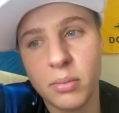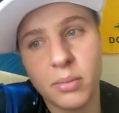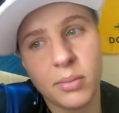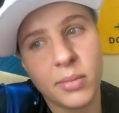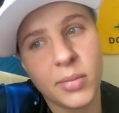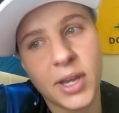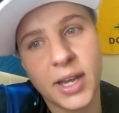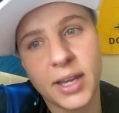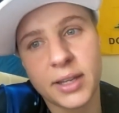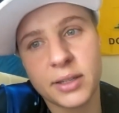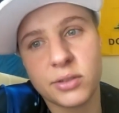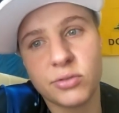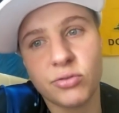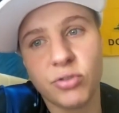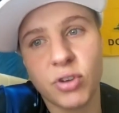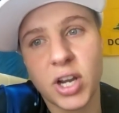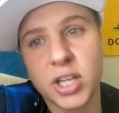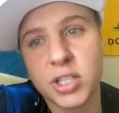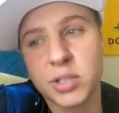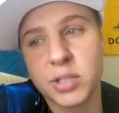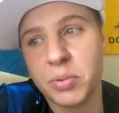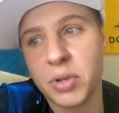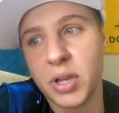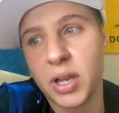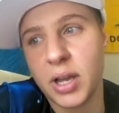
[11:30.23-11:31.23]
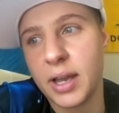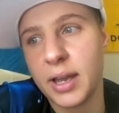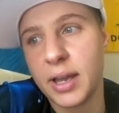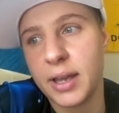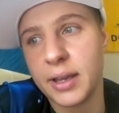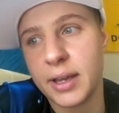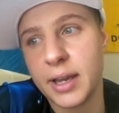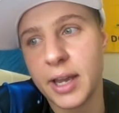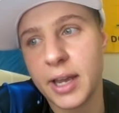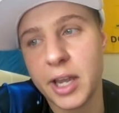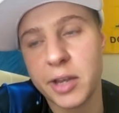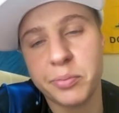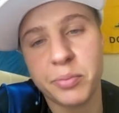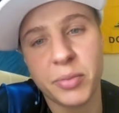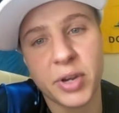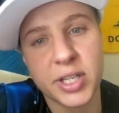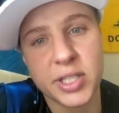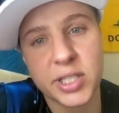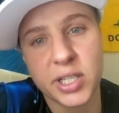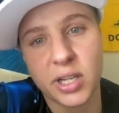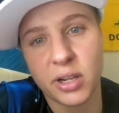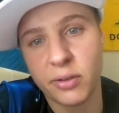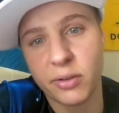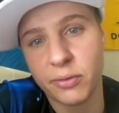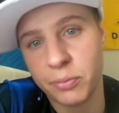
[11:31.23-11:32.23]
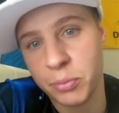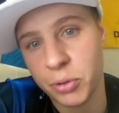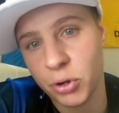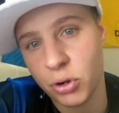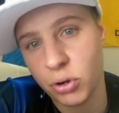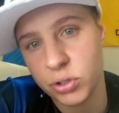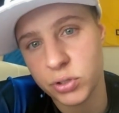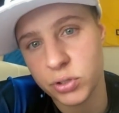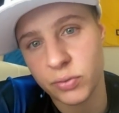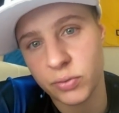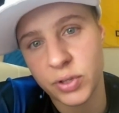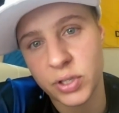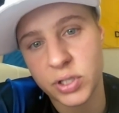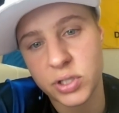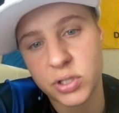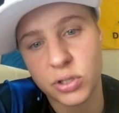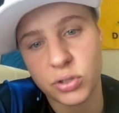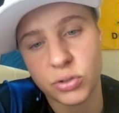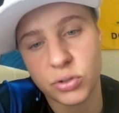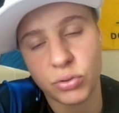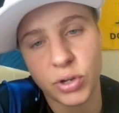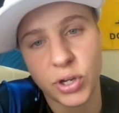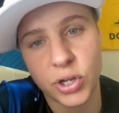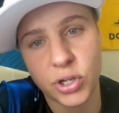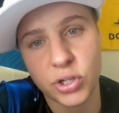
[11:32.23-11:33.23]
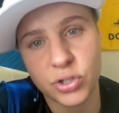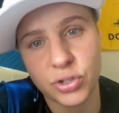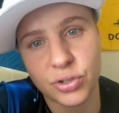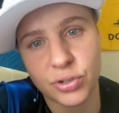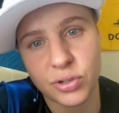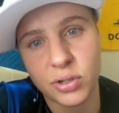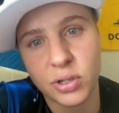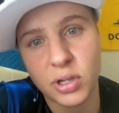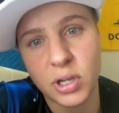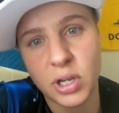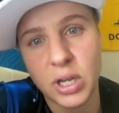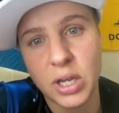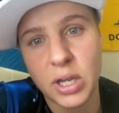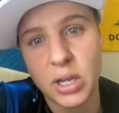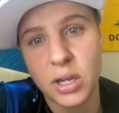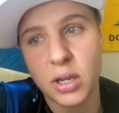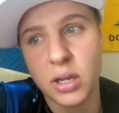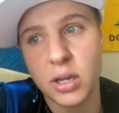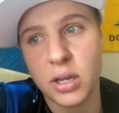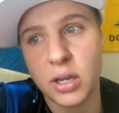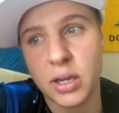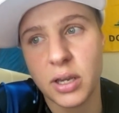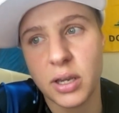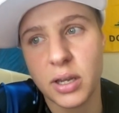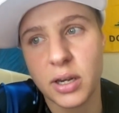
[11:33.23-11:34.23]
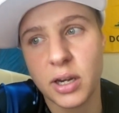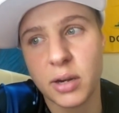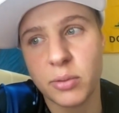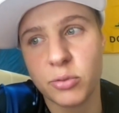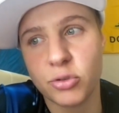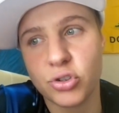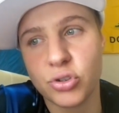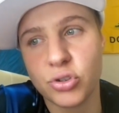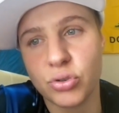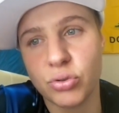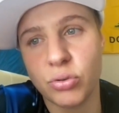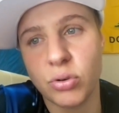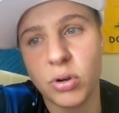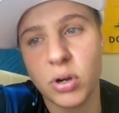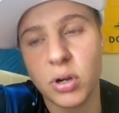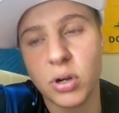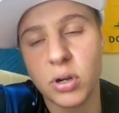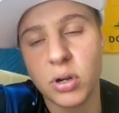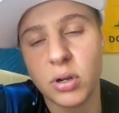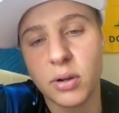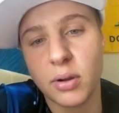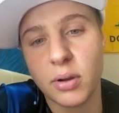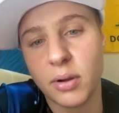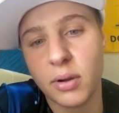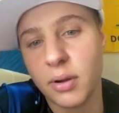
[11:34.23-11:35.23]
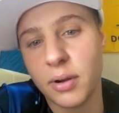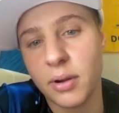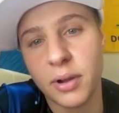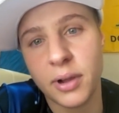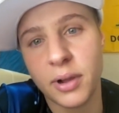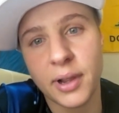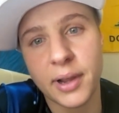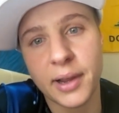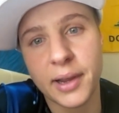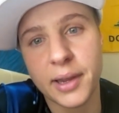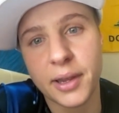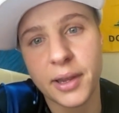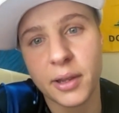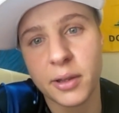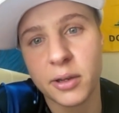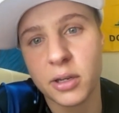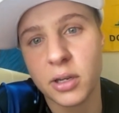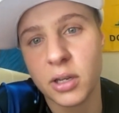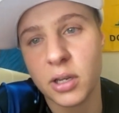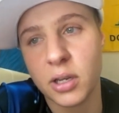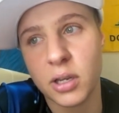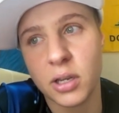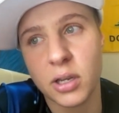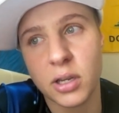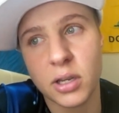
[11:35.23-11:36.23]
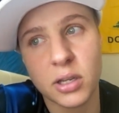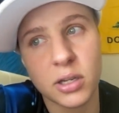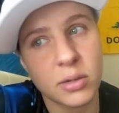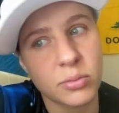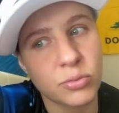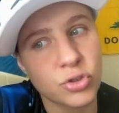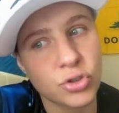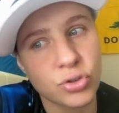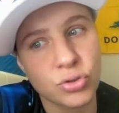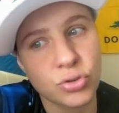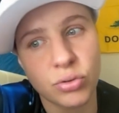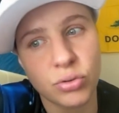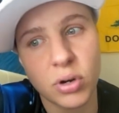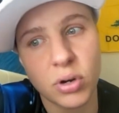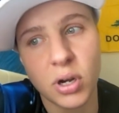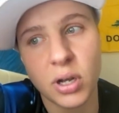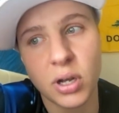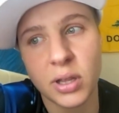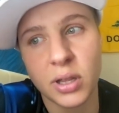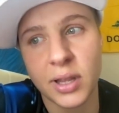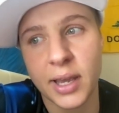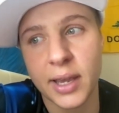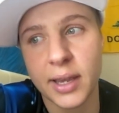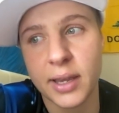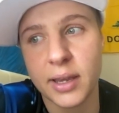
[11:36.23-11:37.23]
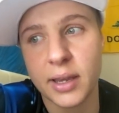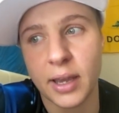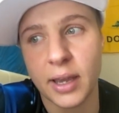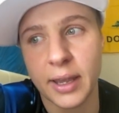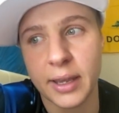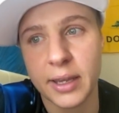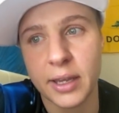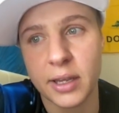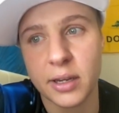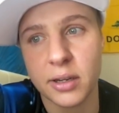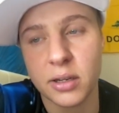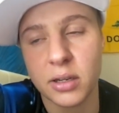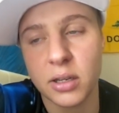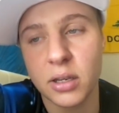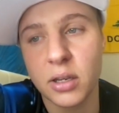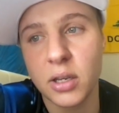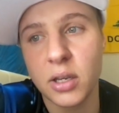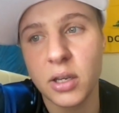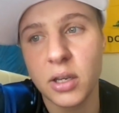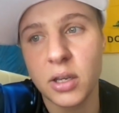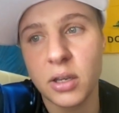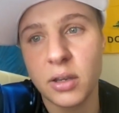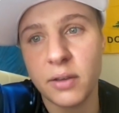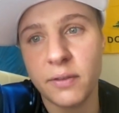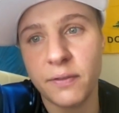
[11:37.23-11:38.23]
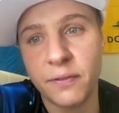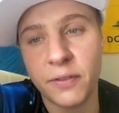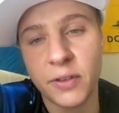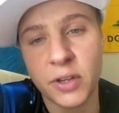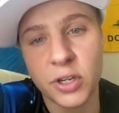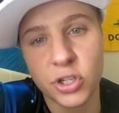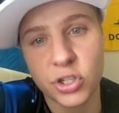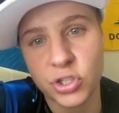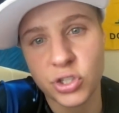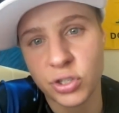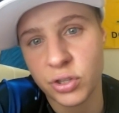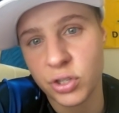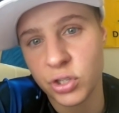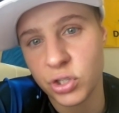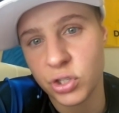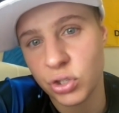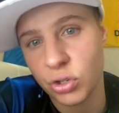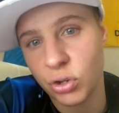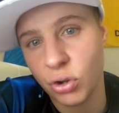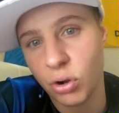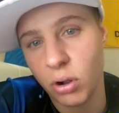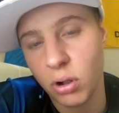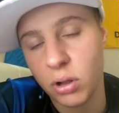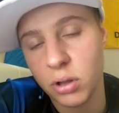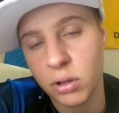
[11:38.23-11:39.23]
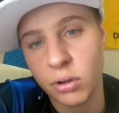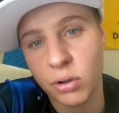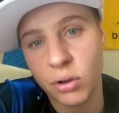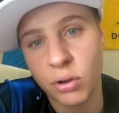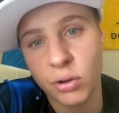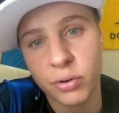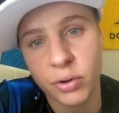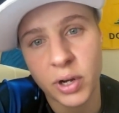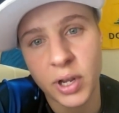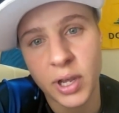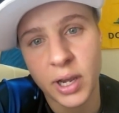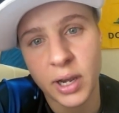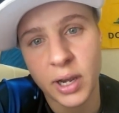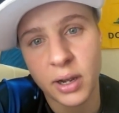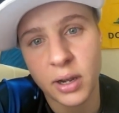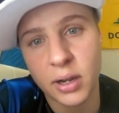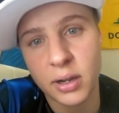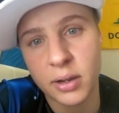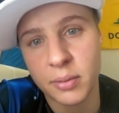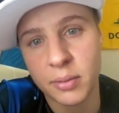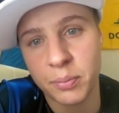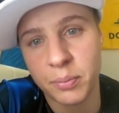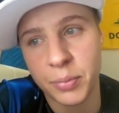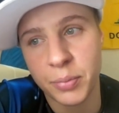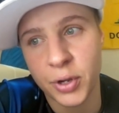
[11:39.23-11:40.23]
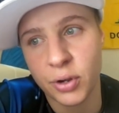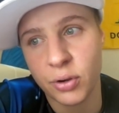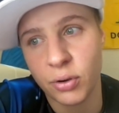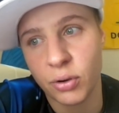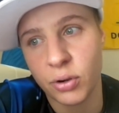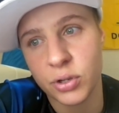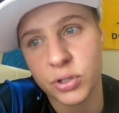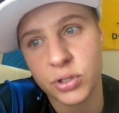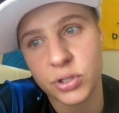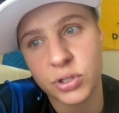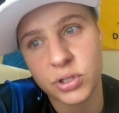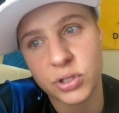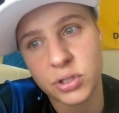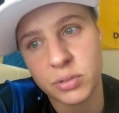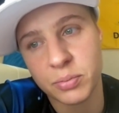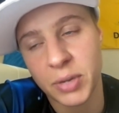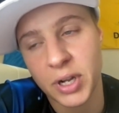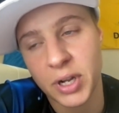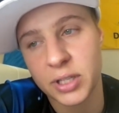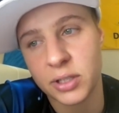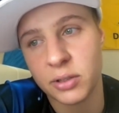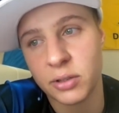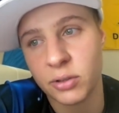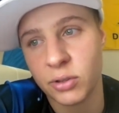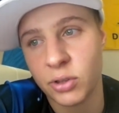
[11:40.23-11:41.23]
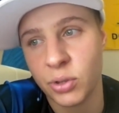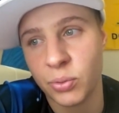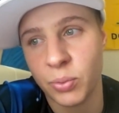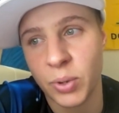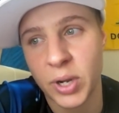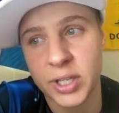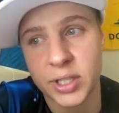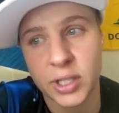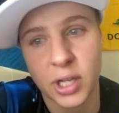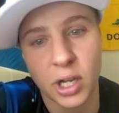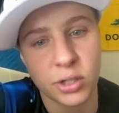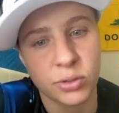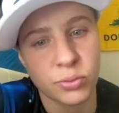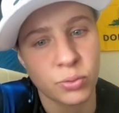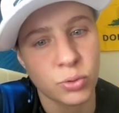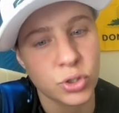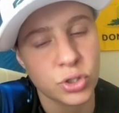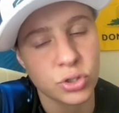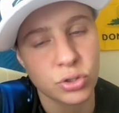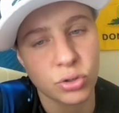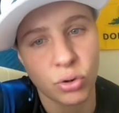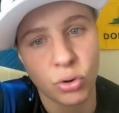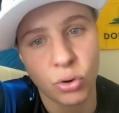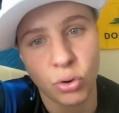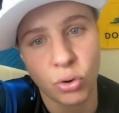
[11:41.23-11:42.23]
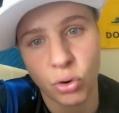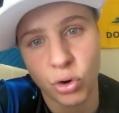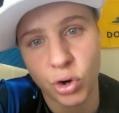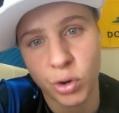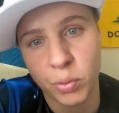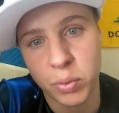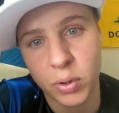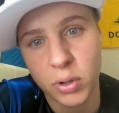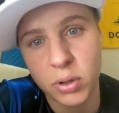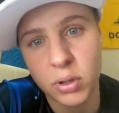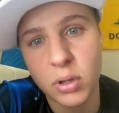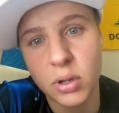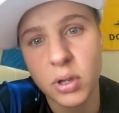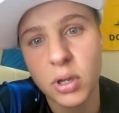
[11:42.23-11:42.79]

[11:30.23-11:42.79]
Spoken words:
Man, trust me, I hate myself because of this situation, and I'm sure, and I'm sure like I can finish this girl earlier but the weight cut was so horrible